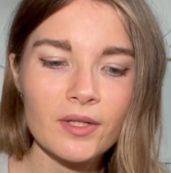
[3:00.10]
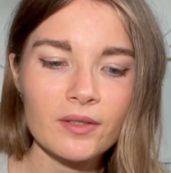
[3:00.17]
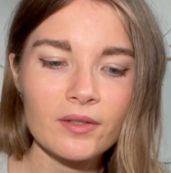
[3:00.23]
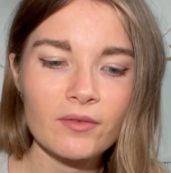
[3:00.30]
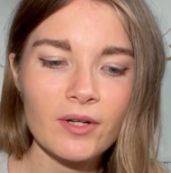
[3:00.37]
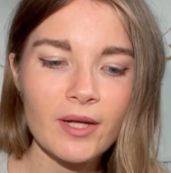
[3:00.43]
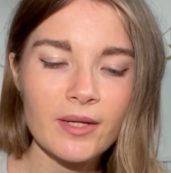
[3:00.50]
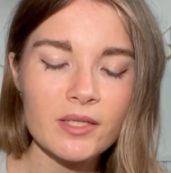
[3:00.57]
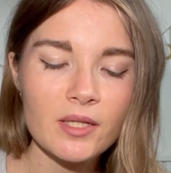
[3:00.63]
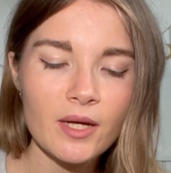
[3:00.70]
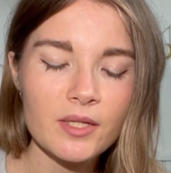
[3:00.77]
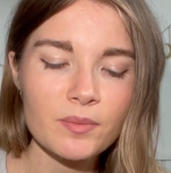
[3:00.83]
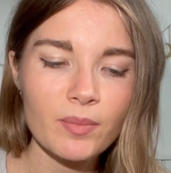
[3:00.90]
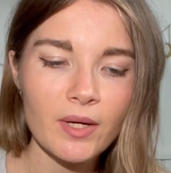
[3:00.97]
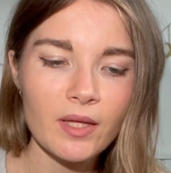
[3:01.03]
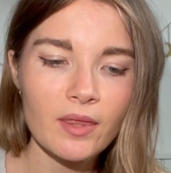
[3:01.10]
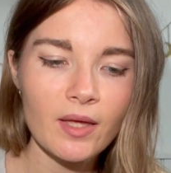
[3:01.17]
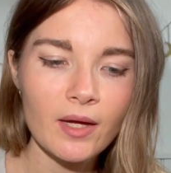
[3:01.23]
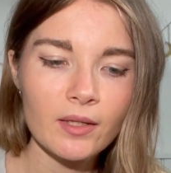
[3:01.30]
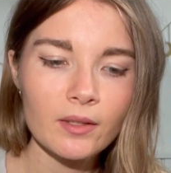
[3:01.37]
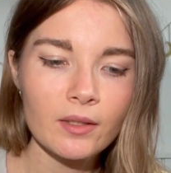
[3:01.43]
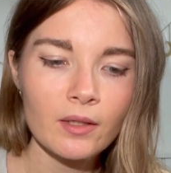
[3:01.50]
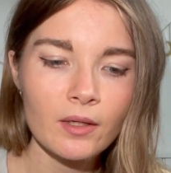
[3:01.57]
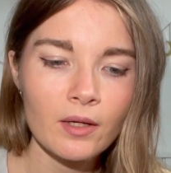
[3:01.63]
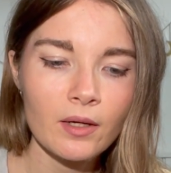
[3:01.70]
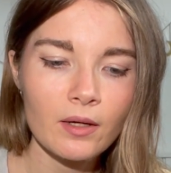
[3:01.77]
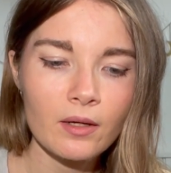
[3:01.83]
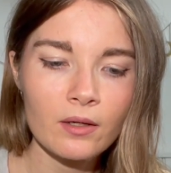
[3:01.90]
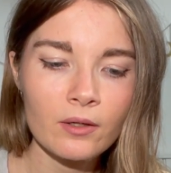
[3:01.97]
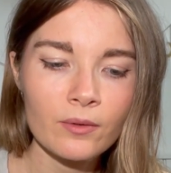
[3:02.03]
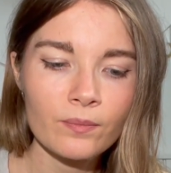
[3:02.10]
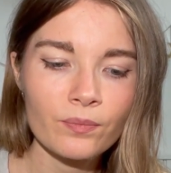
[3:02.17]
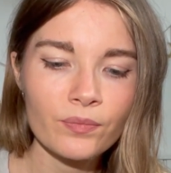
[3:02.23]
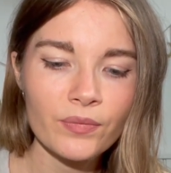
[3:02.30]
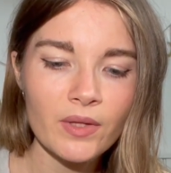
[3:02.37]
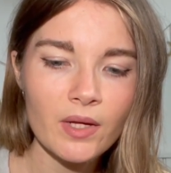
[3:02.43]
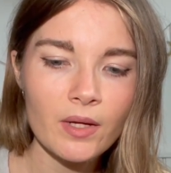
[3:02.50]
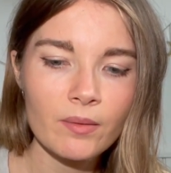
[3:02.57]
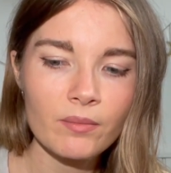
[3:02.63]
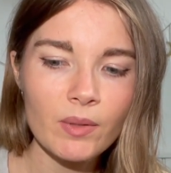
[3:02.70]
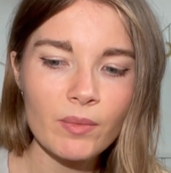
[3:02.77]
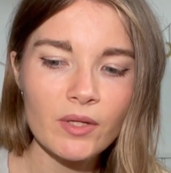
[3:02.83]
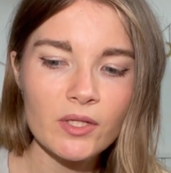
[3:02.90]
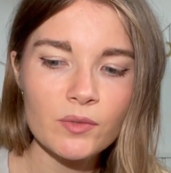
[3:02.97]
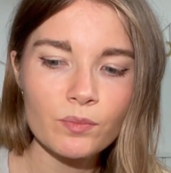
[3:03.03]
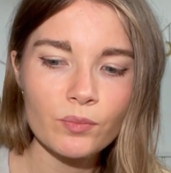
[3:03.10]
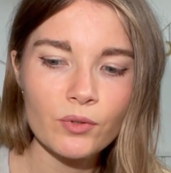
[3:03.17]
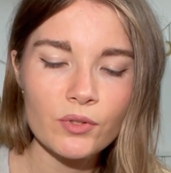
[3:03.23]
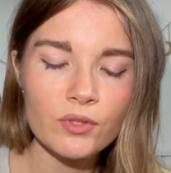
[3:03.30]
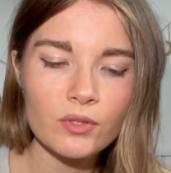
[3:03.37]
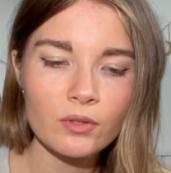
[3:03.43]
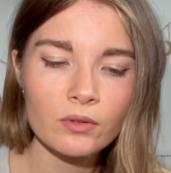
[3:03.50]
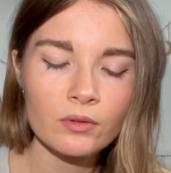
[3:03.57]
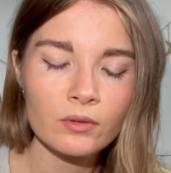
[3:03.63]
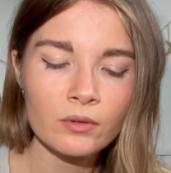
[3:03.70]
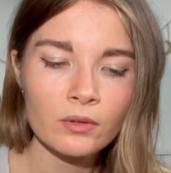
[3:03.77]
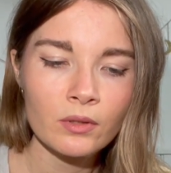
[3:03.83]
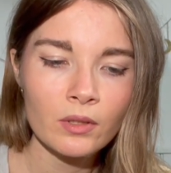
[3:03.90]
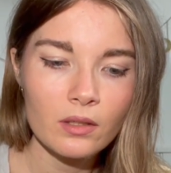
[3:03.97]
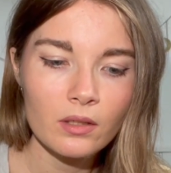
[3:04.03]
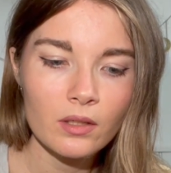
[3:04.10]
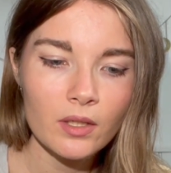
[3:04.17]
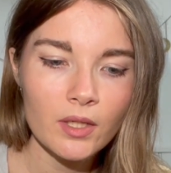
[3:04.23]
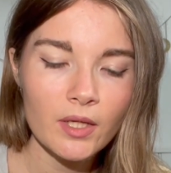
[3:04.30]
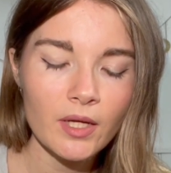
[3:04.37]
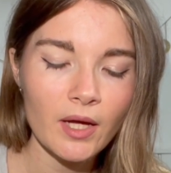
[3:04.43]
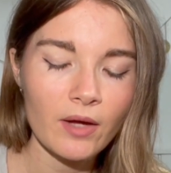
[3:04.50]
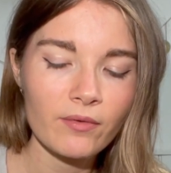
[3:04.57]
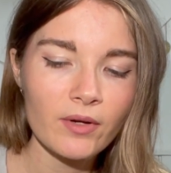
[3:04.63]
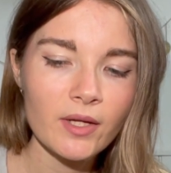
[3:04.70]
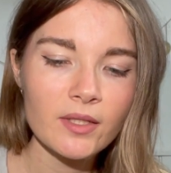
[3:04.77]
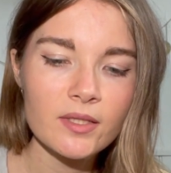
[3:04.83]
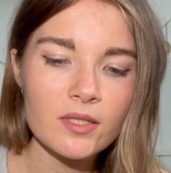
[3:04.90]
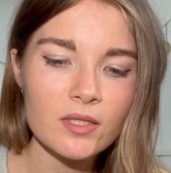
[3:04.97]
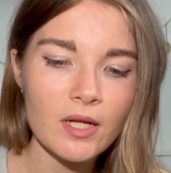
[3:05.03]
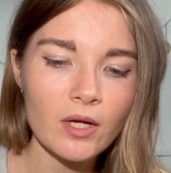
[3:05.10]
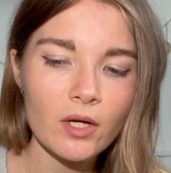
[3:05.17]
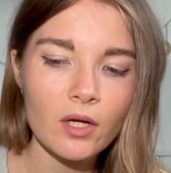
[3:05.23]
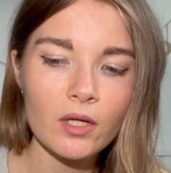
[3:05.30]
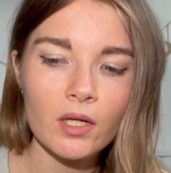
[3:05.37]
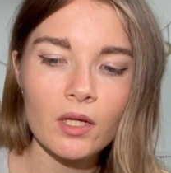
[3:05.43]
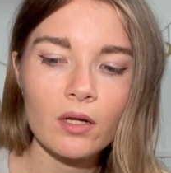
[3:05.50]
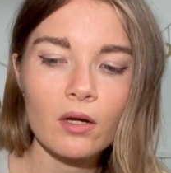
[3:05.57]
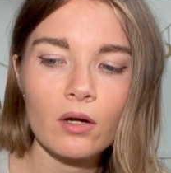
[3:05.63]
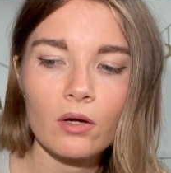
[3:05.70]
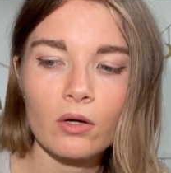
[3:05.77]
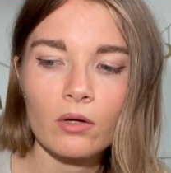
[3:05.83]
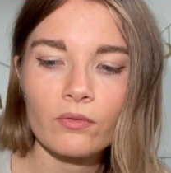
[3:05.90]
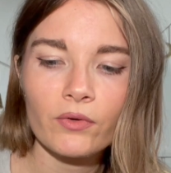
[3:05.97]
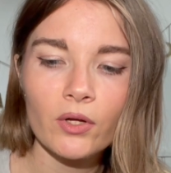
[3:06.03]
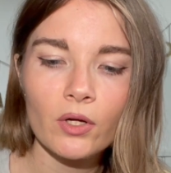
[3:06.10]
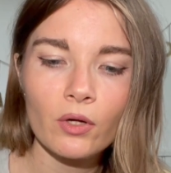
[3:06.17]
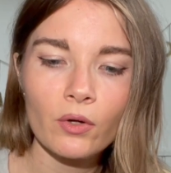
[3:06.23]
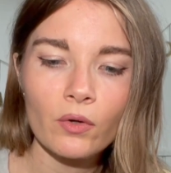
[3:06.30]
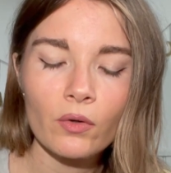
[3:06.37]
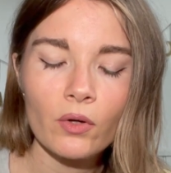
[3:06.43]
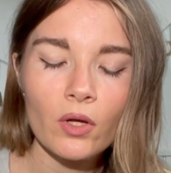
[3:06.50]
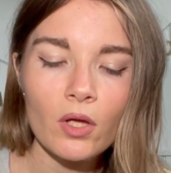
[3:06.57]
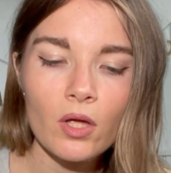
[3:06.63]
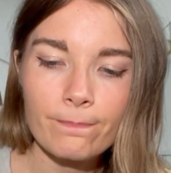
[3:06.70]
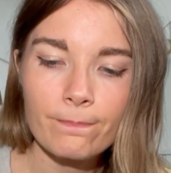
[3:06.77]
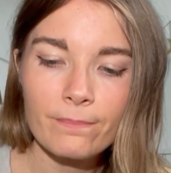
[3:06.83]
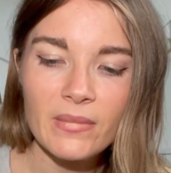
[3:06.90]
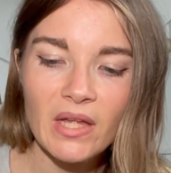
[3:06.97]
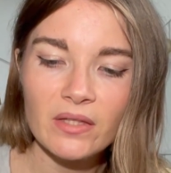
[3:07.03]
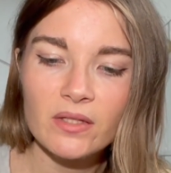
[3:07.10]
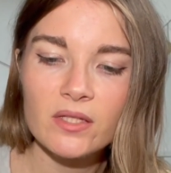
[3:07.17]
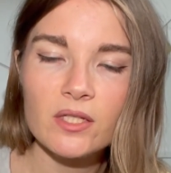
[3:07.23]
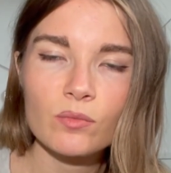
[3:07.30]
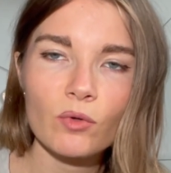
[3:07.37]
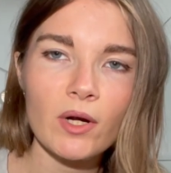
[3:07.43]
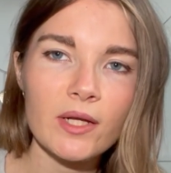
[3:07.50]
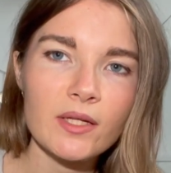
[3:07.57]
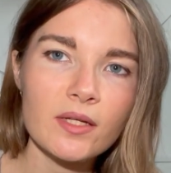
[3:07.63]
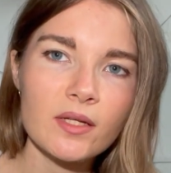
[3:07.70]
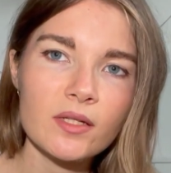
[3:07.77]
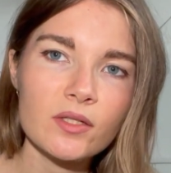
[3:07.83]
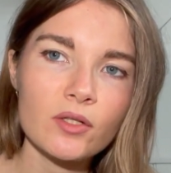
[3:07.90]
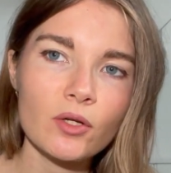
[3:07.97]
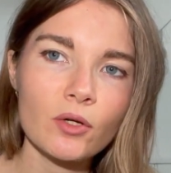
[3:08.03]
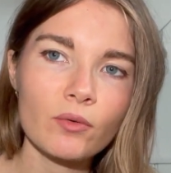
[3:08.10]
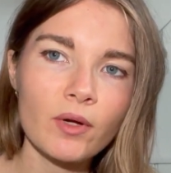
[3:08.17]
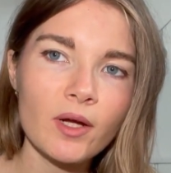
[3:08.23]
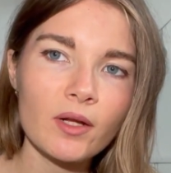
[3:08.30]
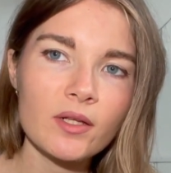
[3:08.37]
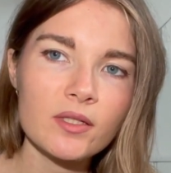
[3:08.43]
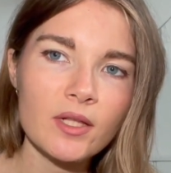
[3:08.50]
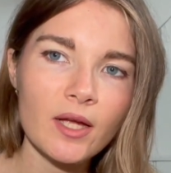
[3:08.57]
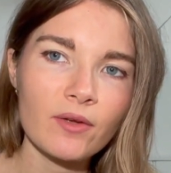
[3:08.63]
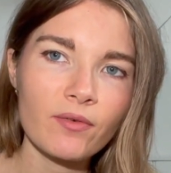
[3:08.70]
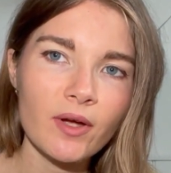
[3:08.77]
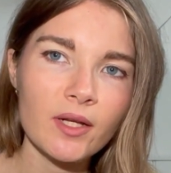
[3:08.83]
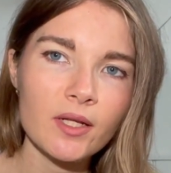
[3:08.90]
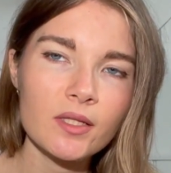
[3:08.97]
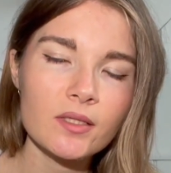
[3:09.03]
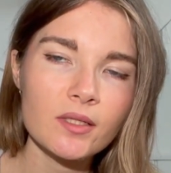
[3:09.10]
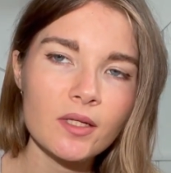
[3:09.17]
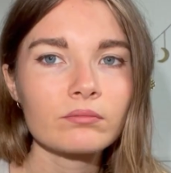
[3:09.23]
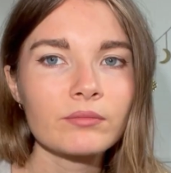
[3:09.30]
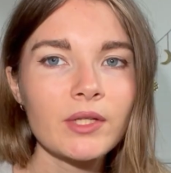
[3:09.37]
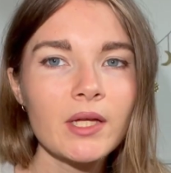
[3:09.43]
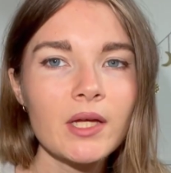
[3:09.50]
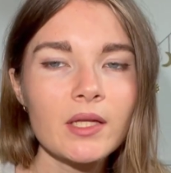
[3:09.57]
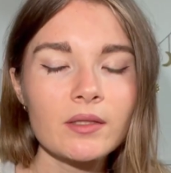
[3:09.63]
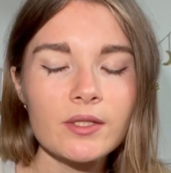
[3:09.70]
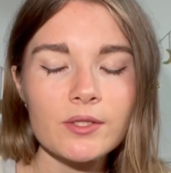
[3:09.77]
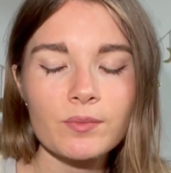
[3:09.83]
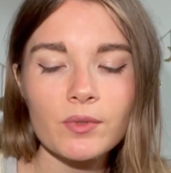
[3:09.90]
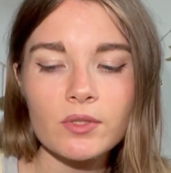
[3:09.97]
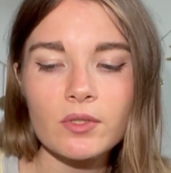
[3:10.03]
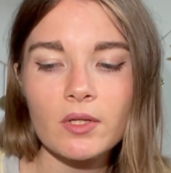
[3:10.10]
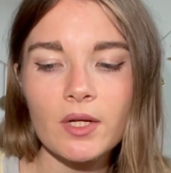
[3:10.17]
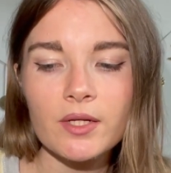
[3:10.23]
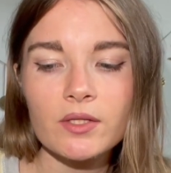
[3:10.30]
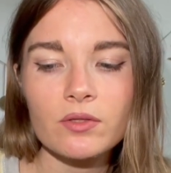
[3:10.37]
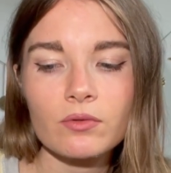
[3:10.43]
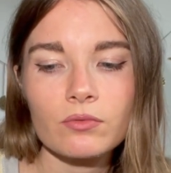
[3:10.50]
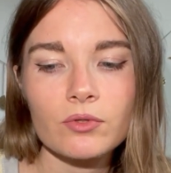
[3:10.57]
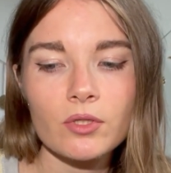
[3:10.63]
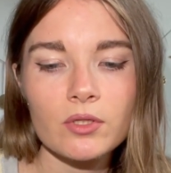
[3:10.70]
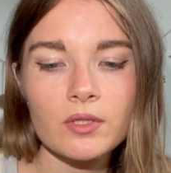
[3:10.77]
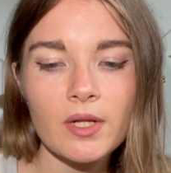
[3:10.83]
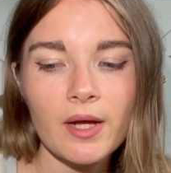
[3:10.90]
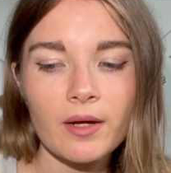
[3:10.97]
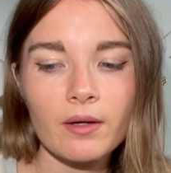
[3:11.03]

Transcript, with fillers: don't really expect that. And maybe this person, yeah, I feel this is in love, you know. This is more his career, it's finances. This person likes to just